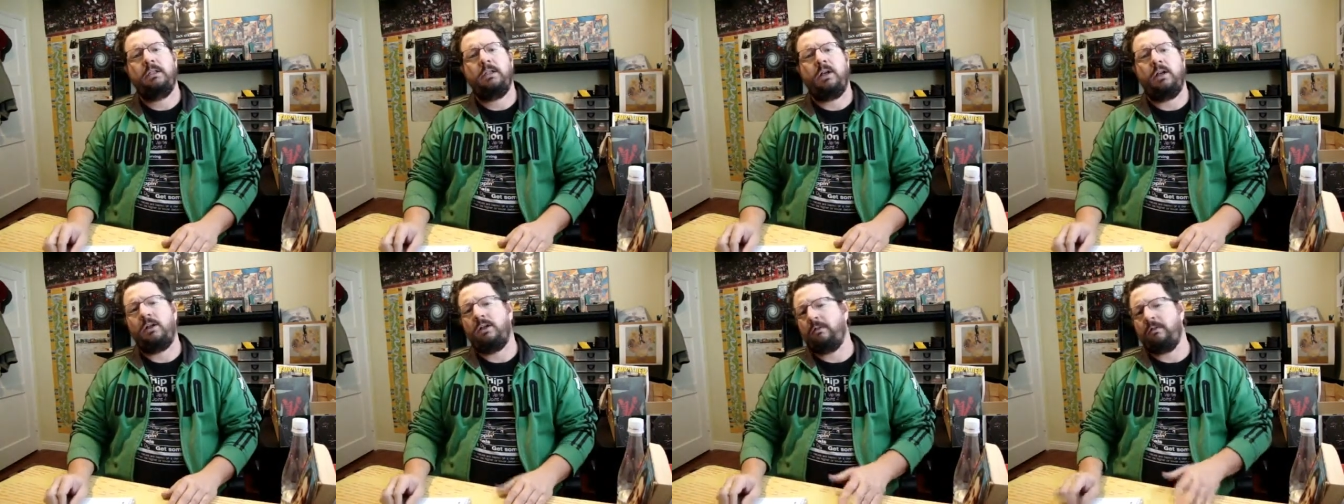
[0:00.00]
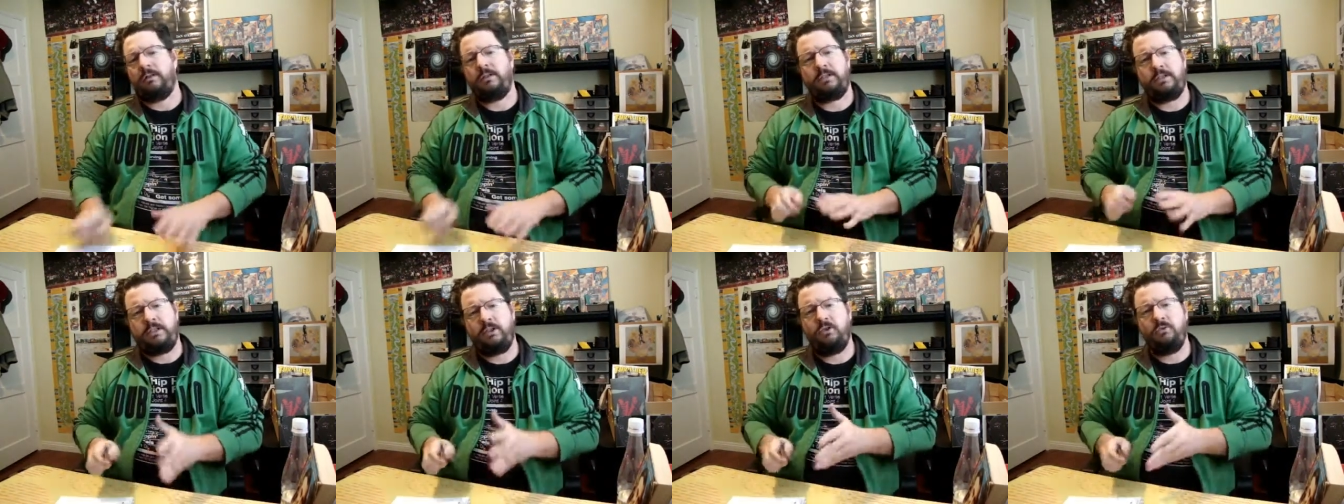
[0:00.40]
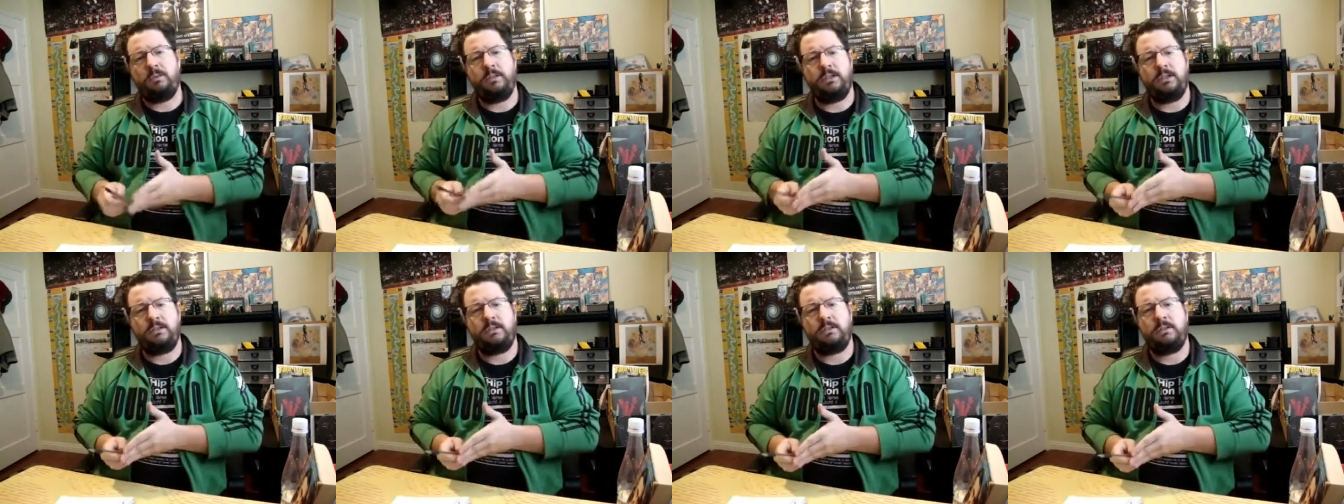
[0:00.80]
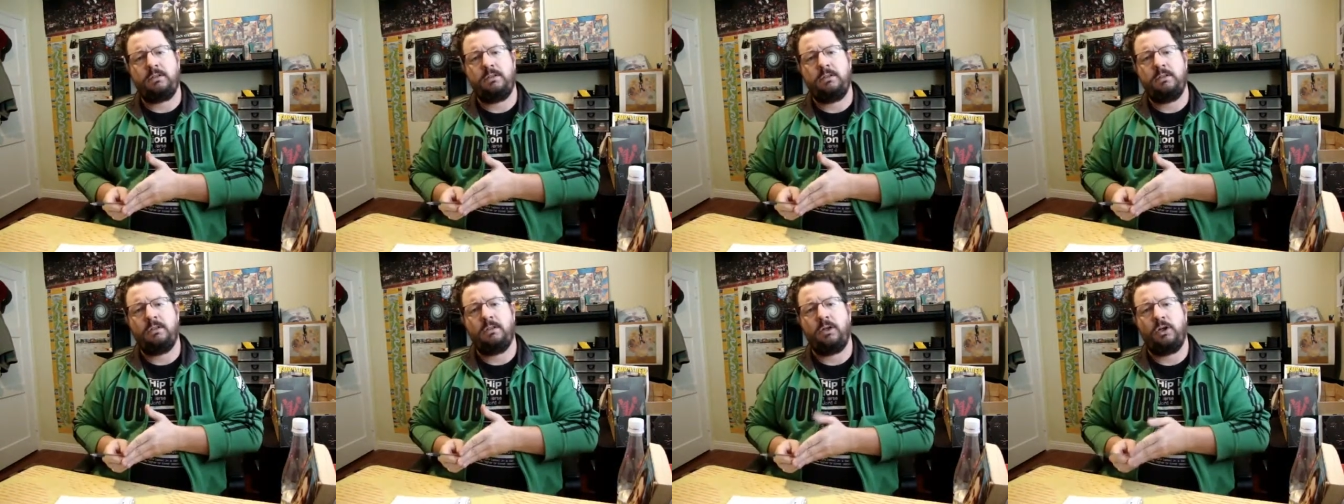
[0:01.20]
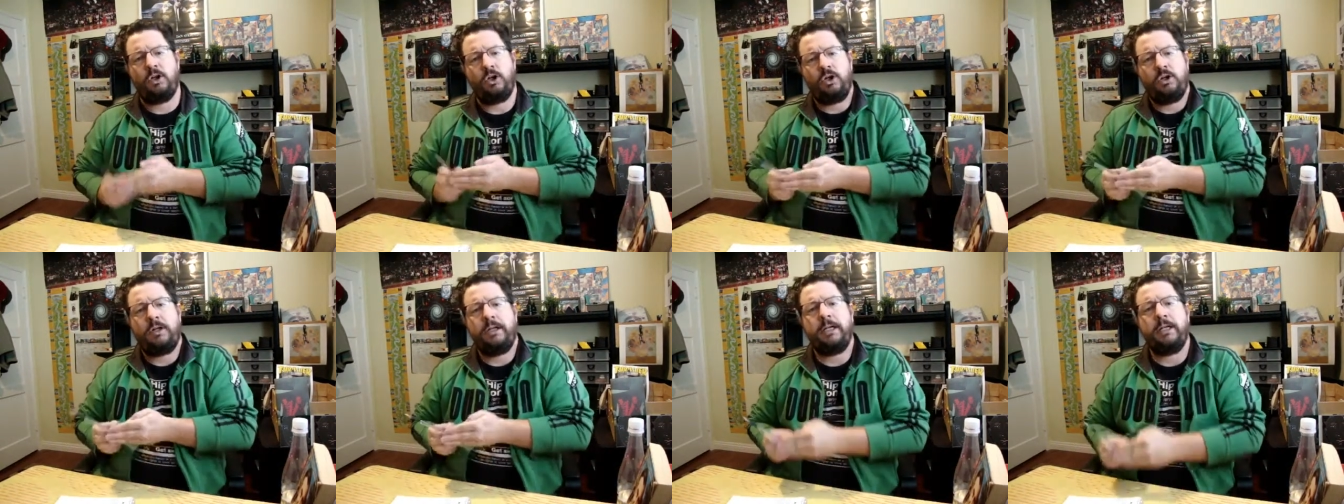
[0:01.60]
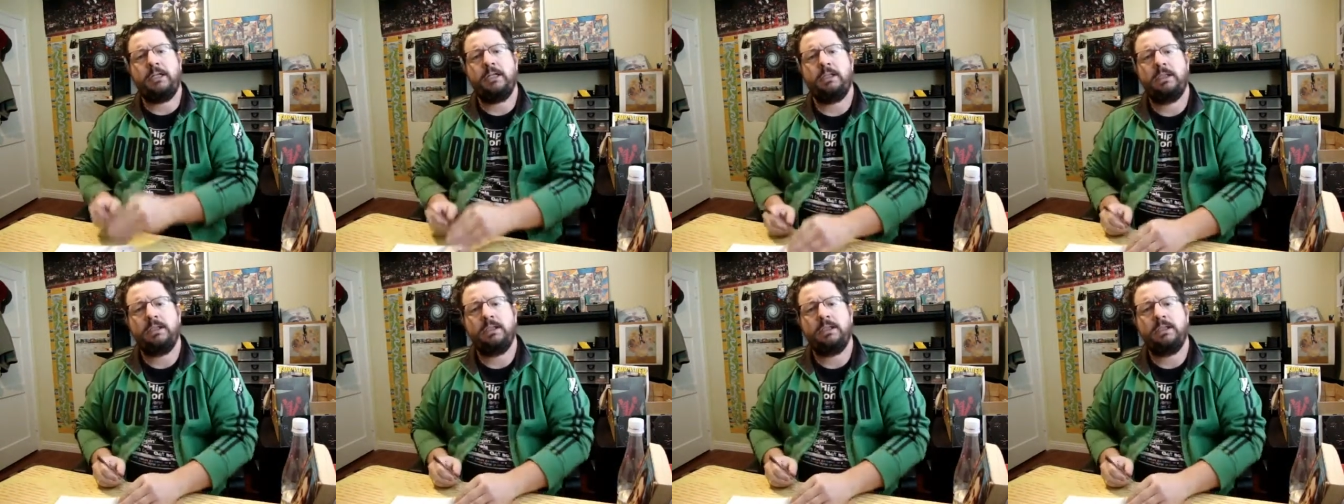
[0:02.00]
All of us humans are hurting.